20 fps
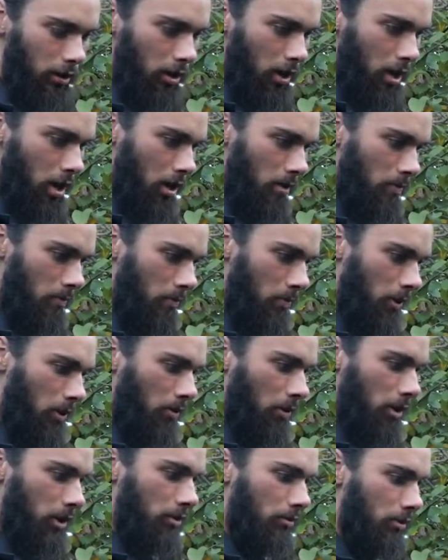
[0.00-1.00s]

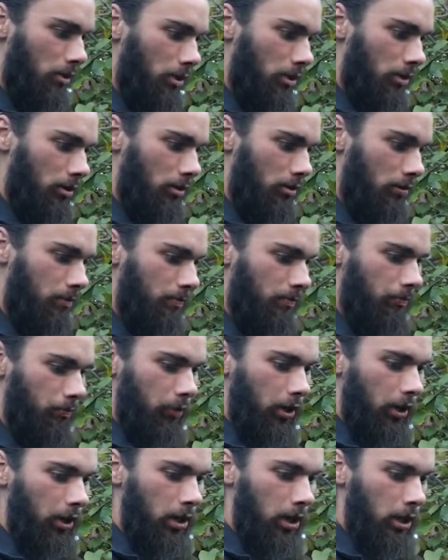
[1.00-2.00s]
are into it and
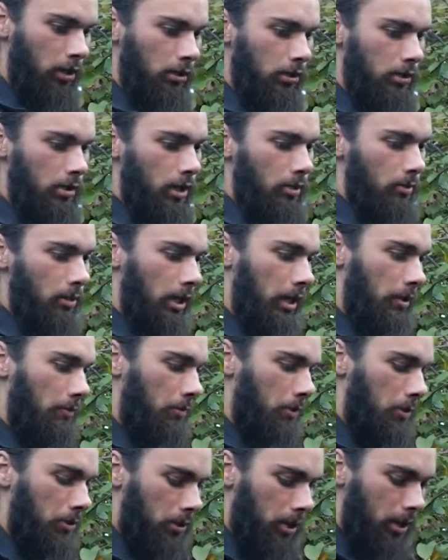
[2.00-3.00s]
are keen to take me out
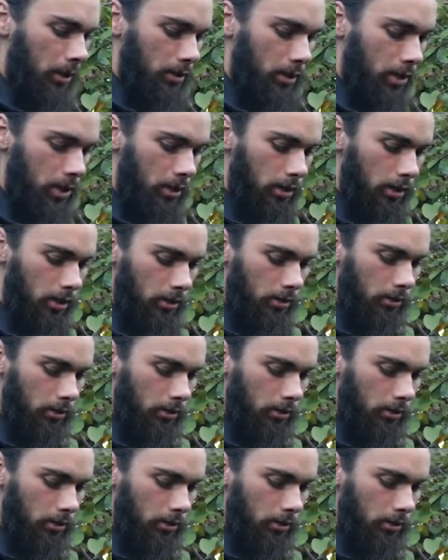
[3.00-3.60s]
for a track day.